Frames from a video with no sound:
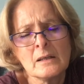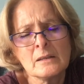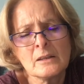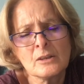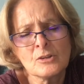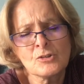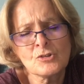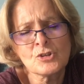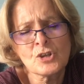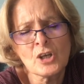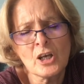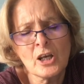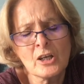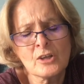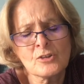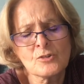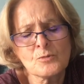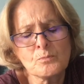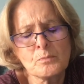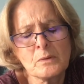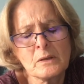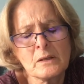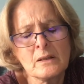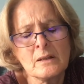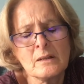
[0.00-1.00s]
the
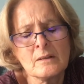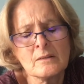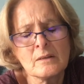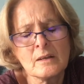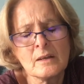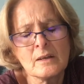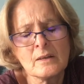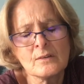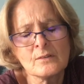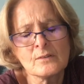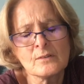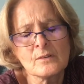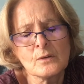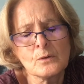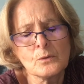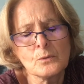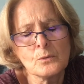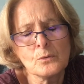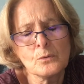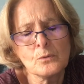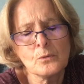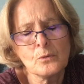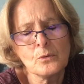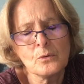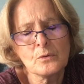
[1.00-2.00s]
church buildings,
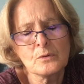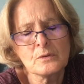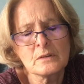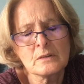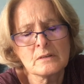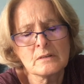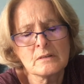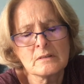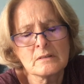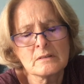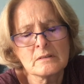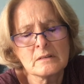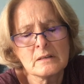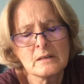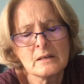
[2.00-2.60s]
Lord, and